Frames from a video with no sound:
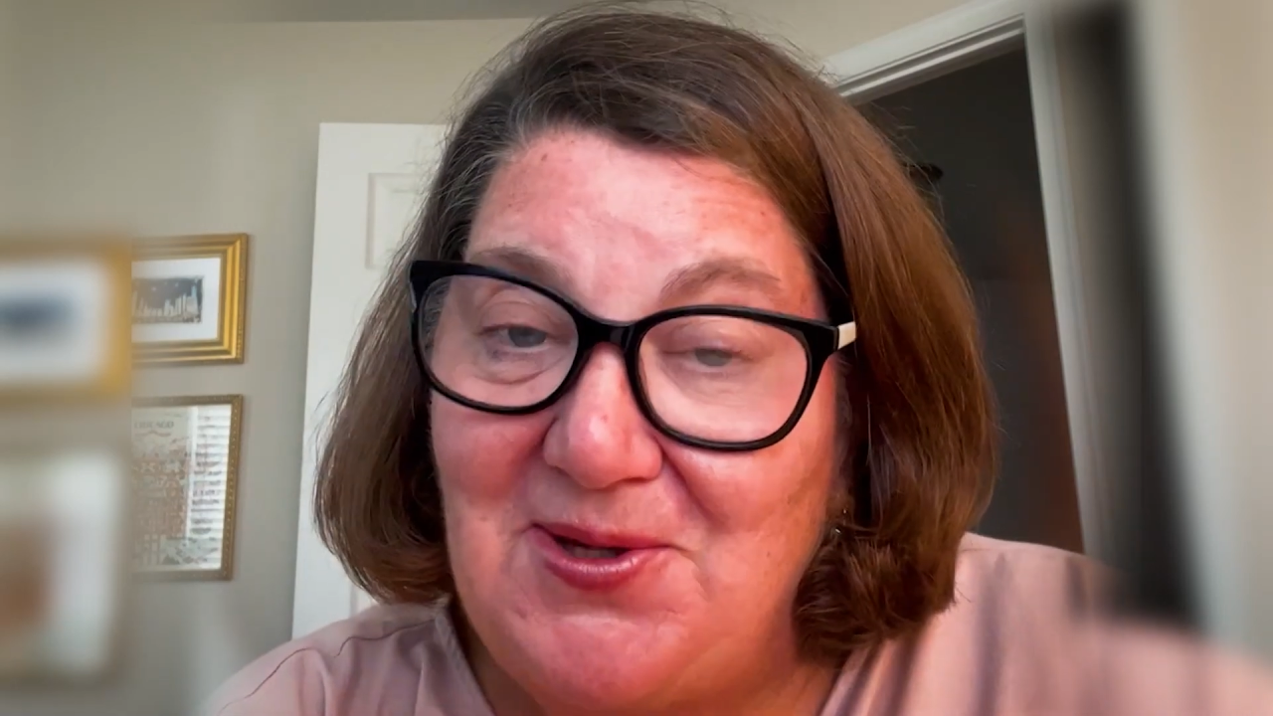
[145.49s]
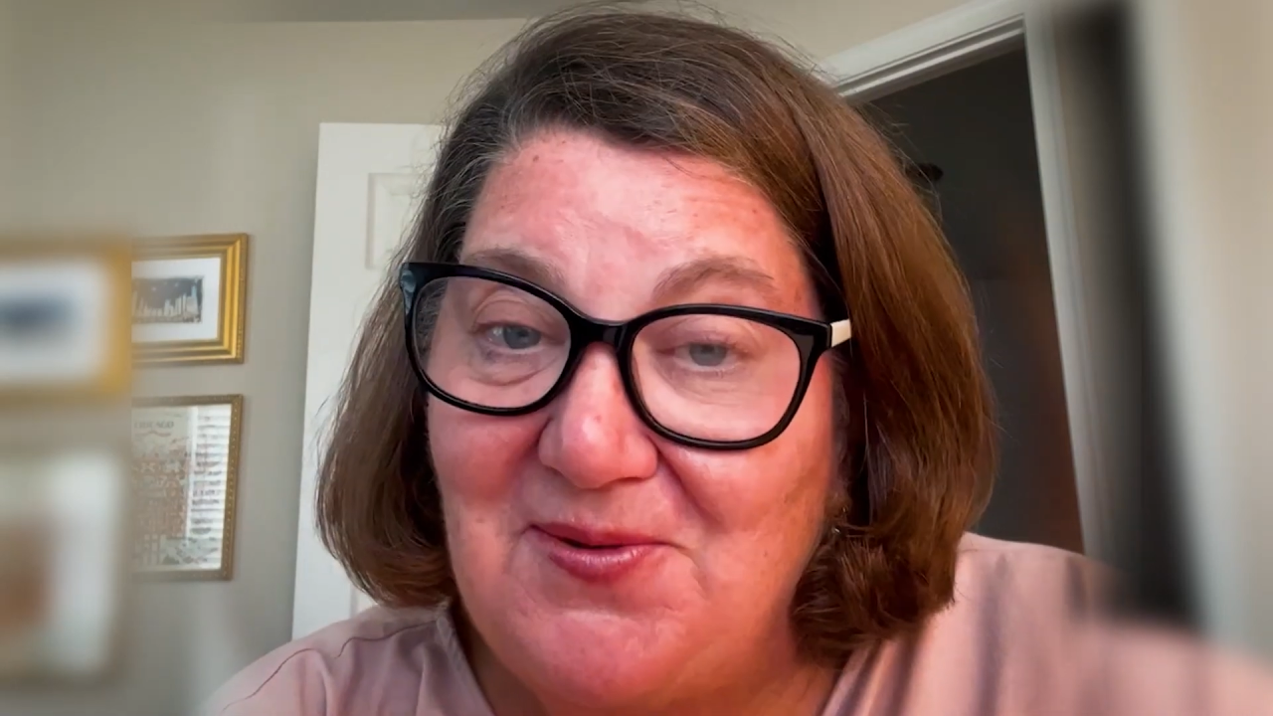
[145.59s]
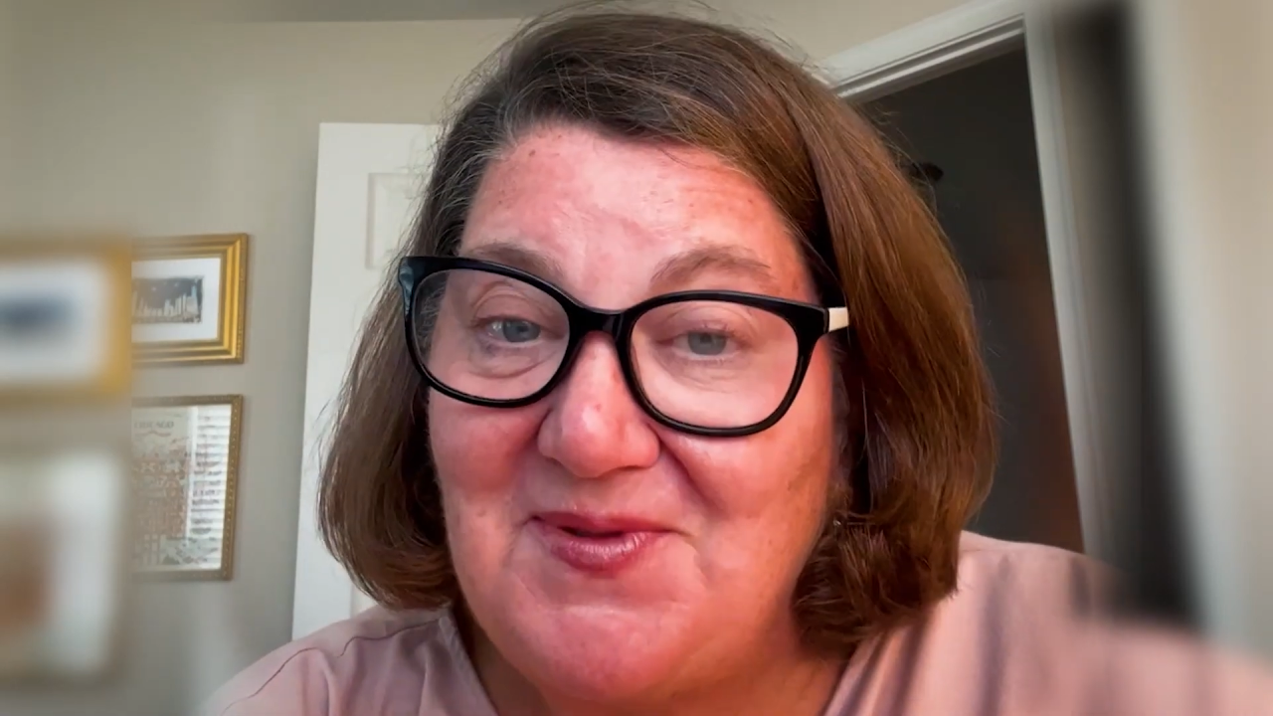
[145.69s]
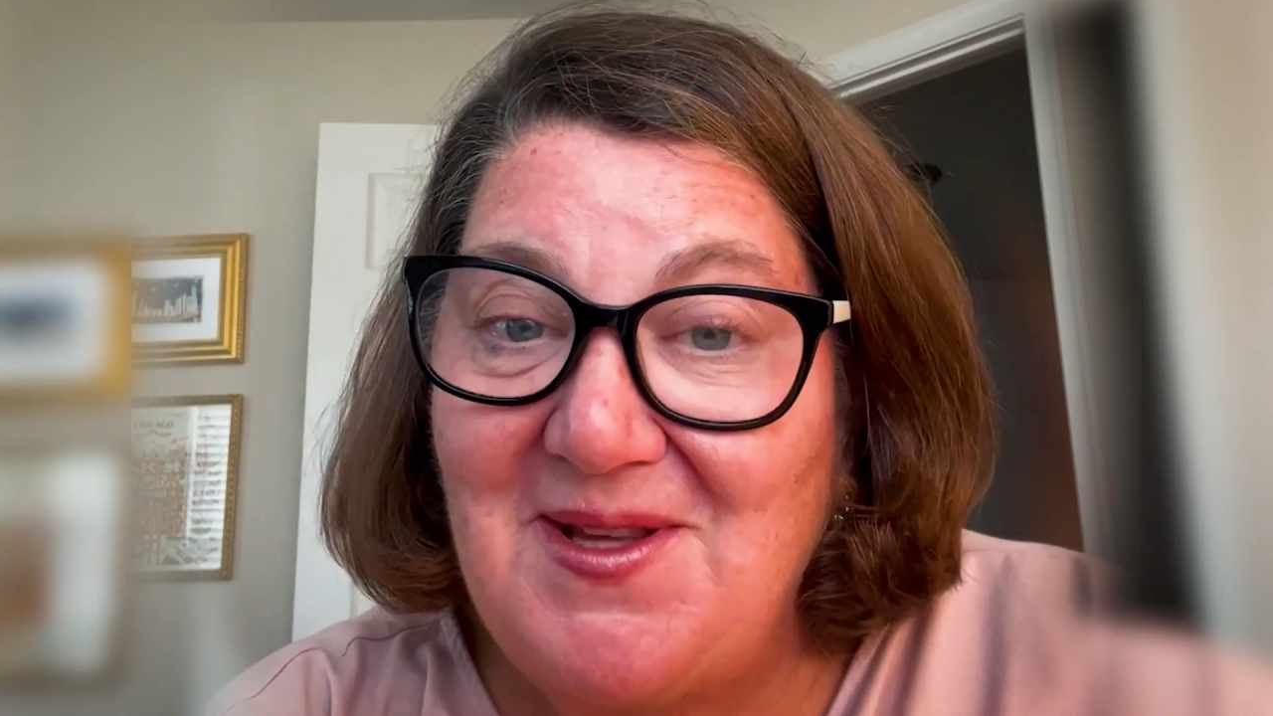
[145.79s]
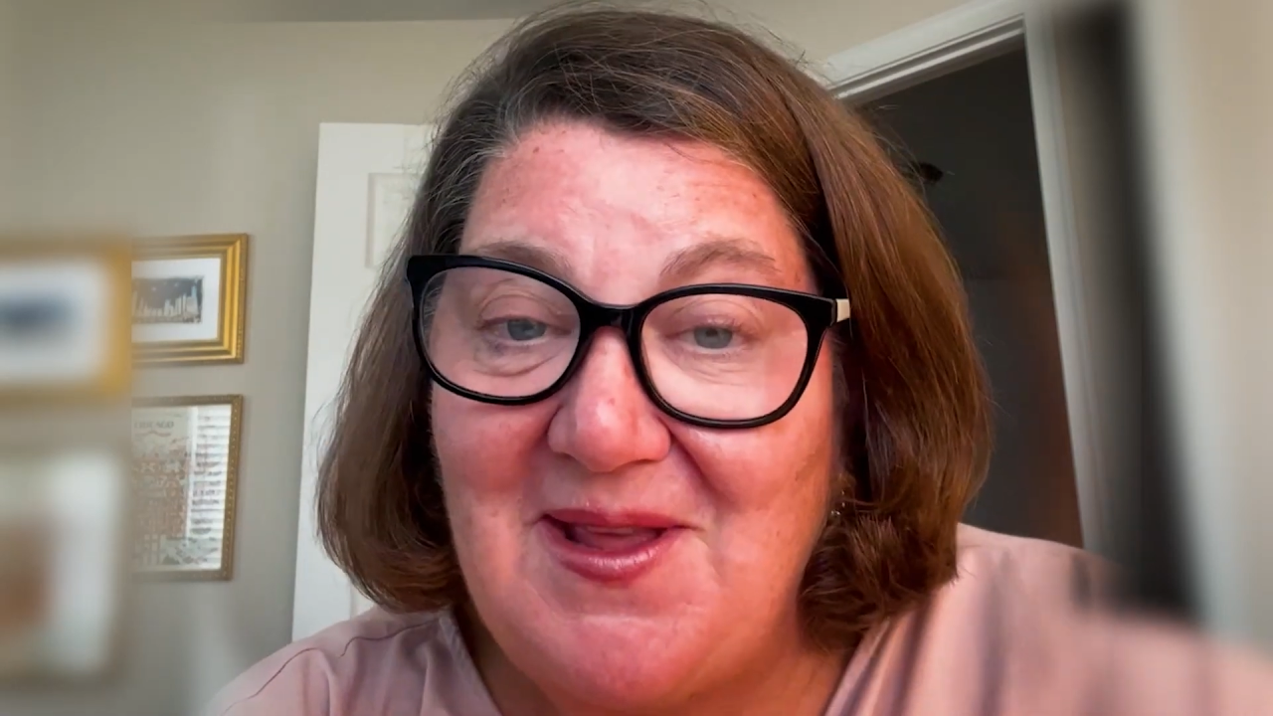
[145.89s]

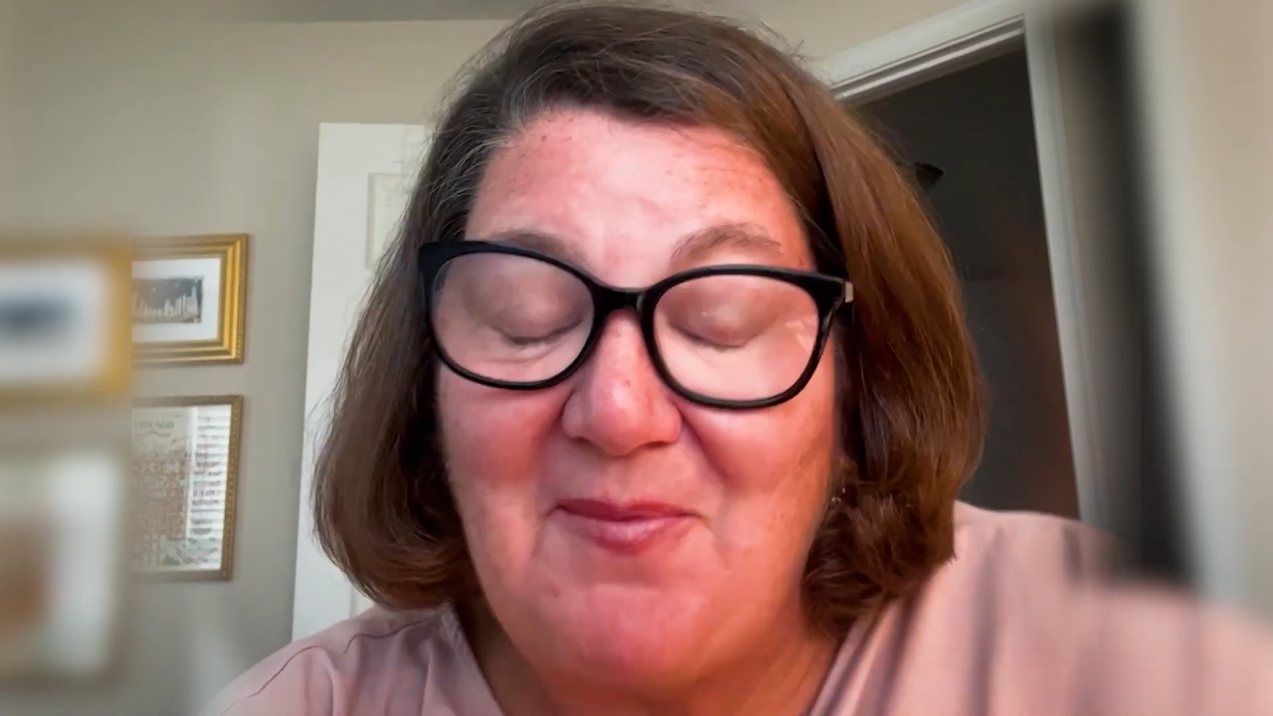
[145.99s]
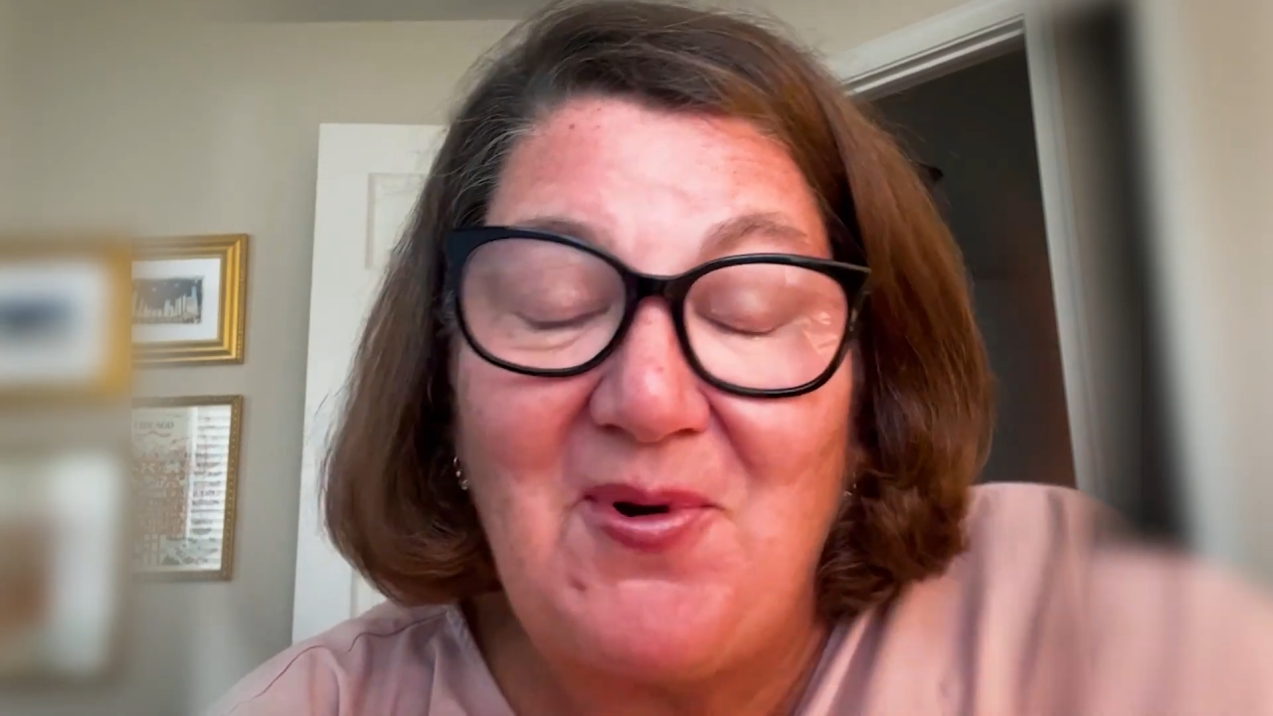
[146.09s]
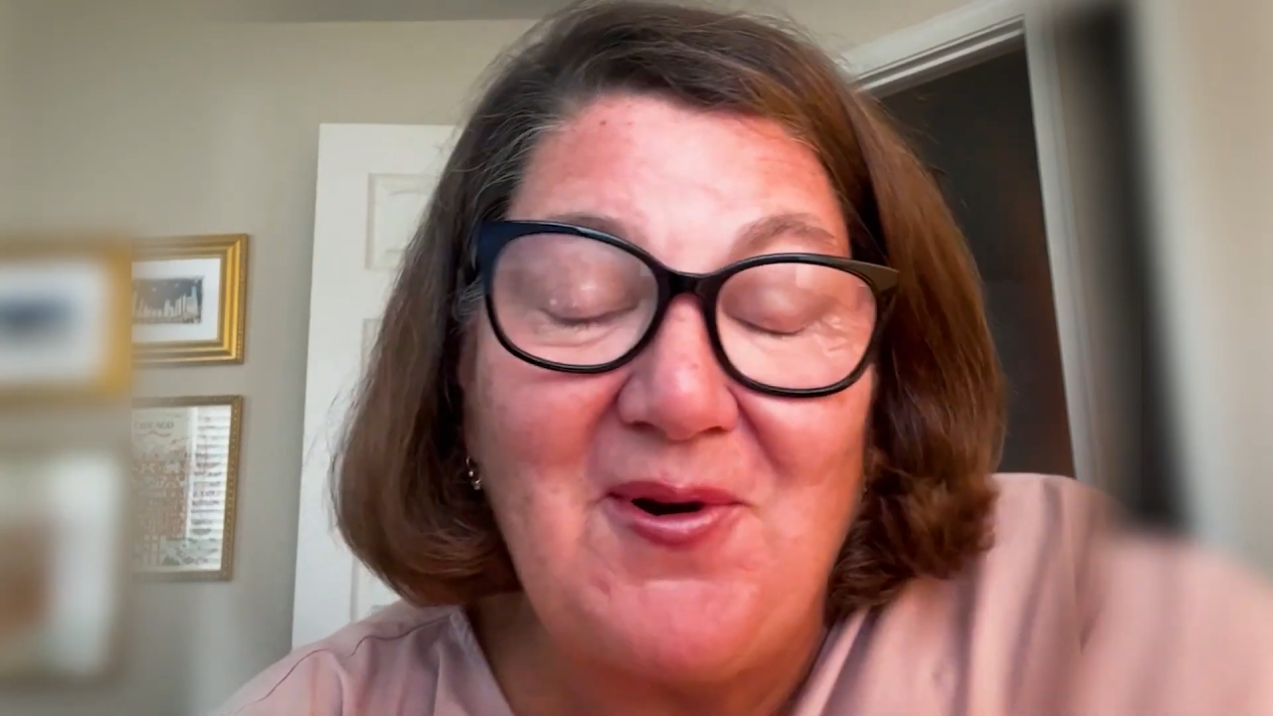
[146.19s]
to have seen that